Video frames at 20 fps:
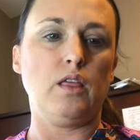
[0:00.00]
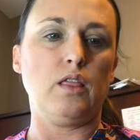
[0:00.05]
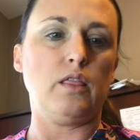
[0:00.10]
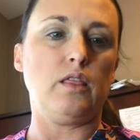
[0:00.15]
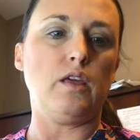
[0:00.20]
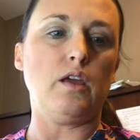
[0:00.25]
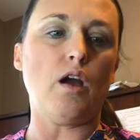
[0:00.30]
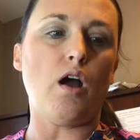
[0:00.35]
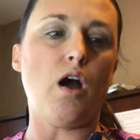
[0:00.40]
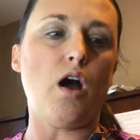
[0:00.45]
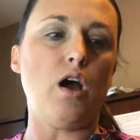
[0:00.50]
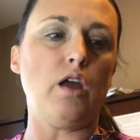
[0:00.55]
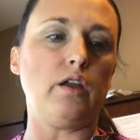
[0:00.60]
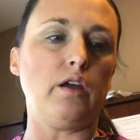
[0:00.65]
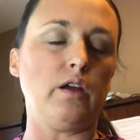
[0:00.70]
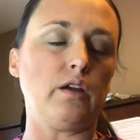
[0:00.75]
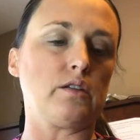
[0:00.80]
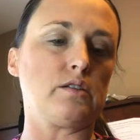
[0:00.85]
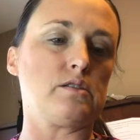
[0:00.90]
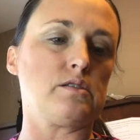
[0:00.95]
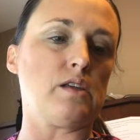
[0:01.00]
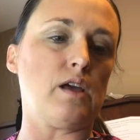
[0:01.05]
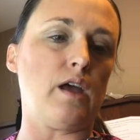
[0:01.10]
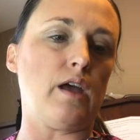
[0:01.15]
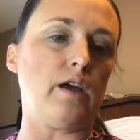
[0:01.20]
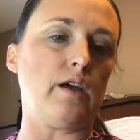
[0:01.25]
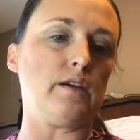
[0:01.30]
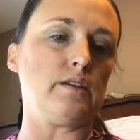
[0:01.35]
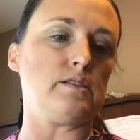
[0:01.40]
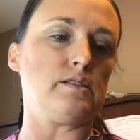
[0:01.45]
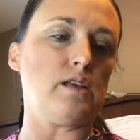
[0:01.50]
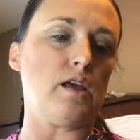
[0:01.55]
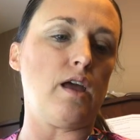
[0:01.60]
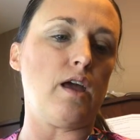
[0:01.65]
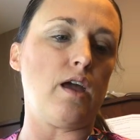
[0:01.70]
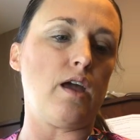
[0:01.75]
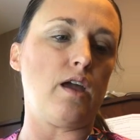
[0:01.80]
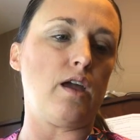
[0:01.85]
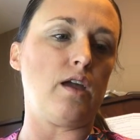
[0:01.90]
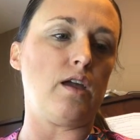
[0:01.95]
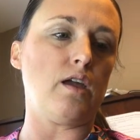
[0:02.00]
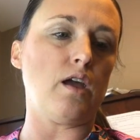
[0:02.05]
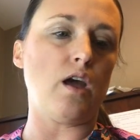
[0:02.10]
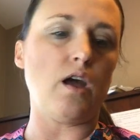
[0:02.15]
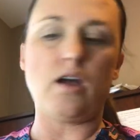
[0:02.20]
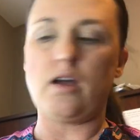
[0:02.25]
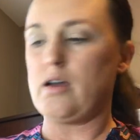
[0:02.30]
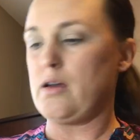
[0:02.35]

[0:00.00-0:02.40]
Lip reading: the Onyx as a